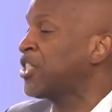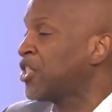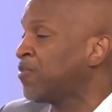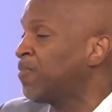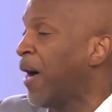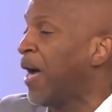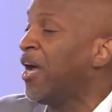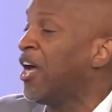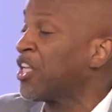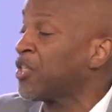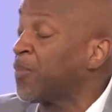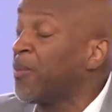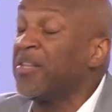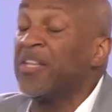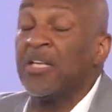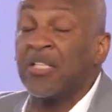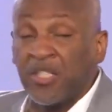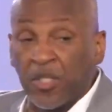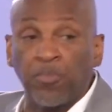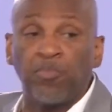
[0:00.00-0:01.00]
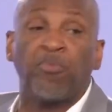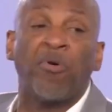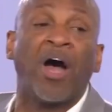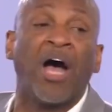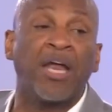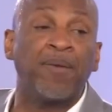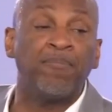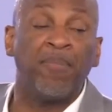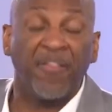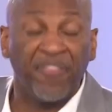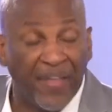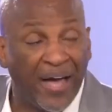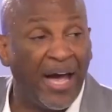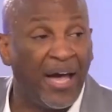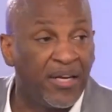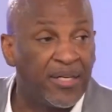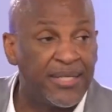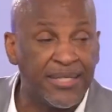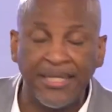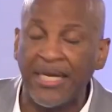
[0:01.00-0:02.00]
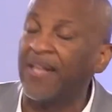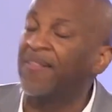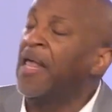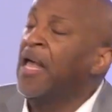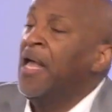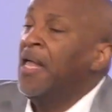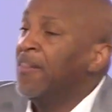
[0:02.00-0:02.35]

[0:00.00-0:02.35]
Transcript: is my husband. This is Pride Month. I understand.